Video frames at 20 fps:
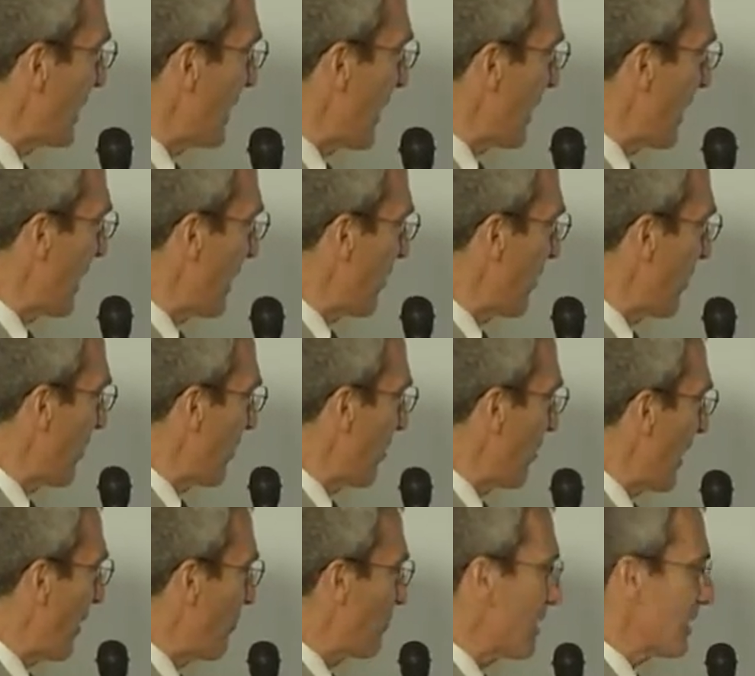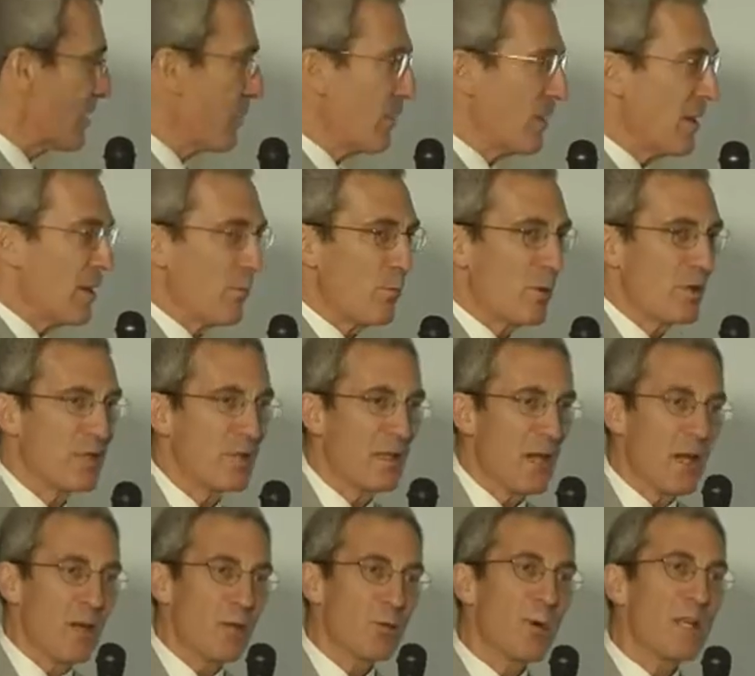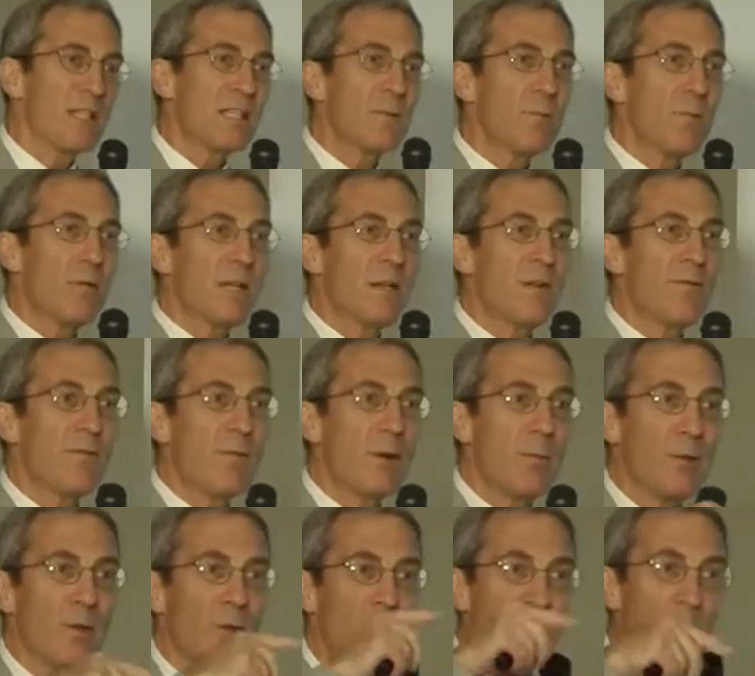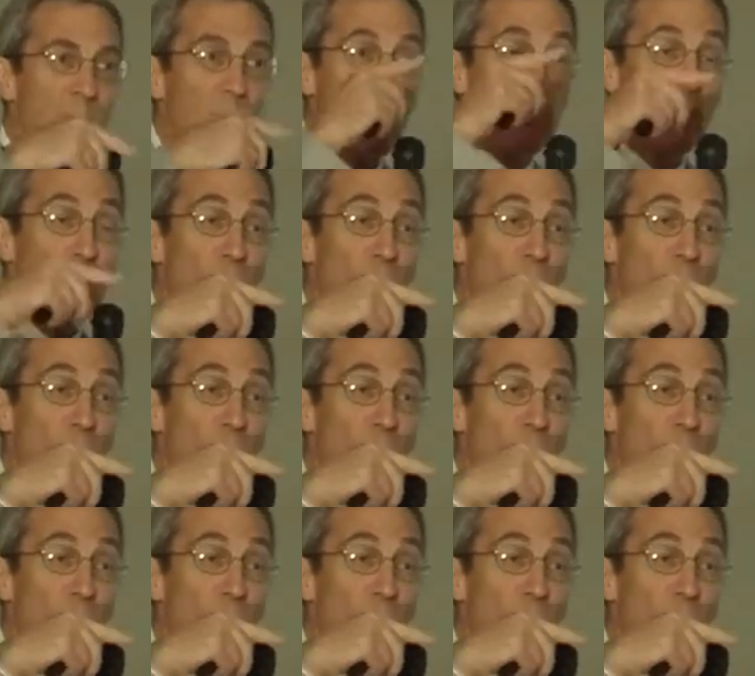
hanging here, and that was something that was transmitted from those paper